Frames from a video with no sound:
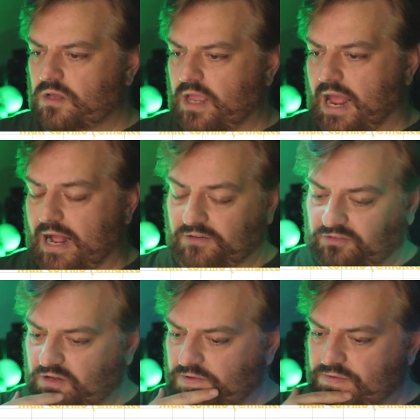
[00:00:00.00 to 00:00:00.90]

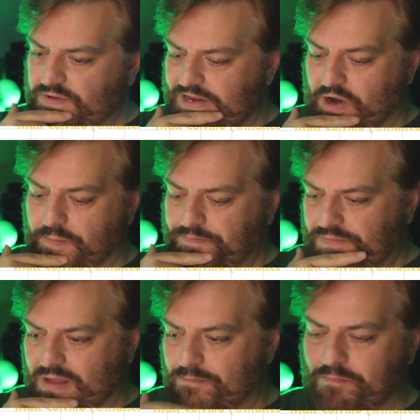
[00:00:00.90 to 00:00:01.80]
cast, you know,
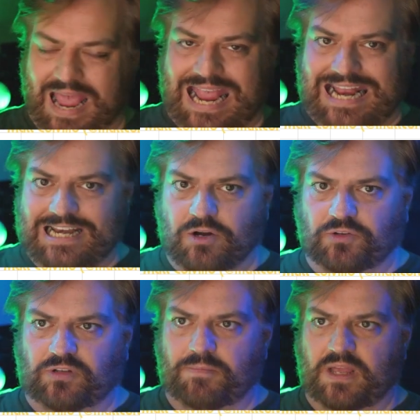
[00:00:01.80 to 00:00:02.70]
Bane
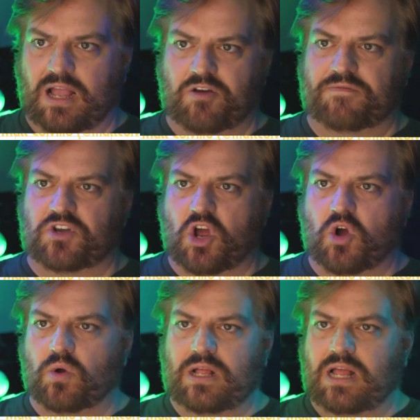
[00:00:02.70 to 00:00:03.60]
or something. I don't even
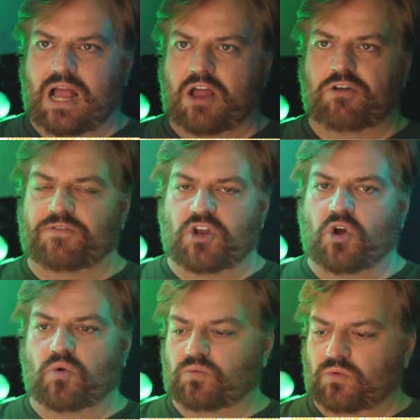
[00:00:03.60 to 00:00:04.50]

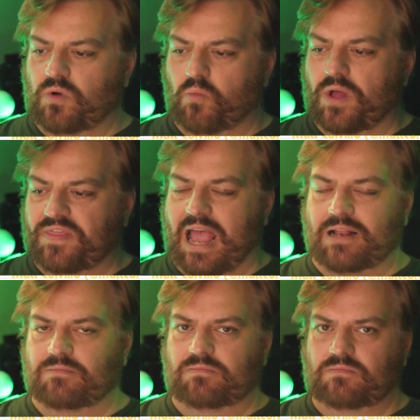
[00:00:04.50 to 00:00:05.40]
know what
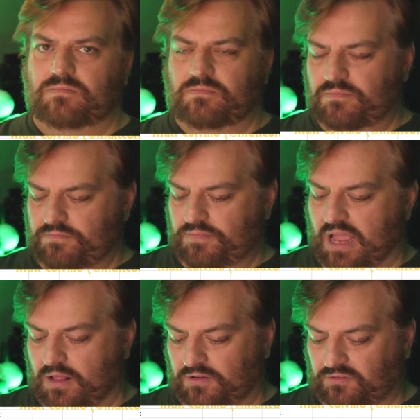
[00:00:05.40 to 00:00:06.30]
that,
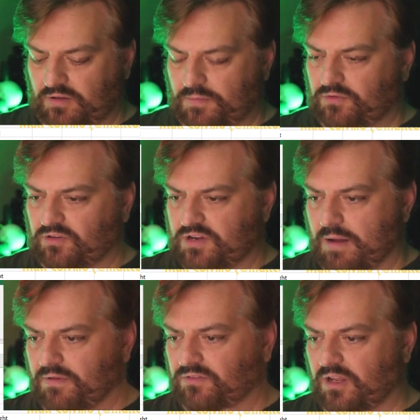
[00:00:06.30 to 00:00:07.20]
yeah, I'm just gonna
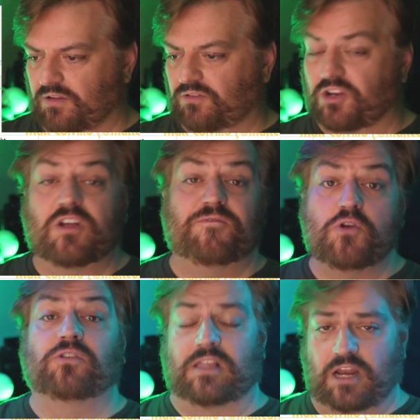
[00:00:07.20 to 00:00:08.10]
type this in. It's gonna
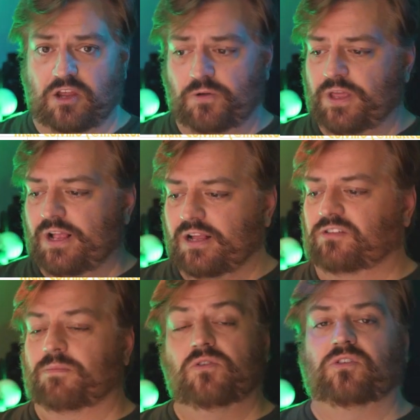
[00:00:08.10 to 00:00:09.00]
confuse a lot of you
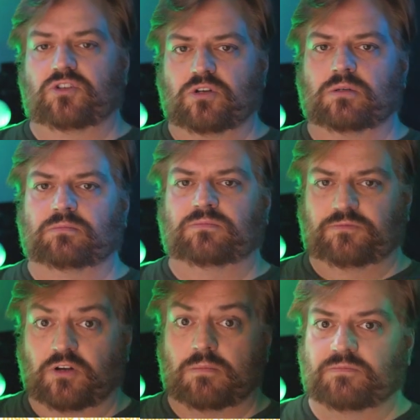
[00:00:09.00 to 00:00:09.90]
because I'm using a term
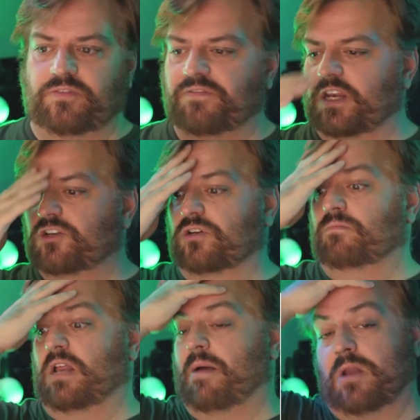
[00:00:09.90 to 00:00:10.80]
from 5th
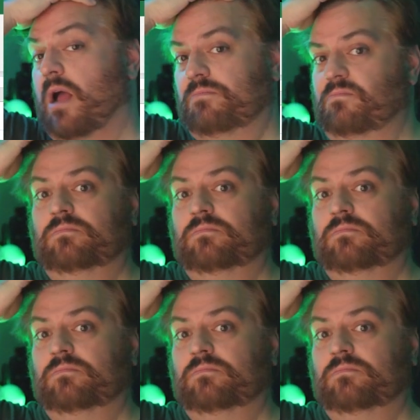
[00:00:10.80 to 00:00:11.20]
edition, but I'm not,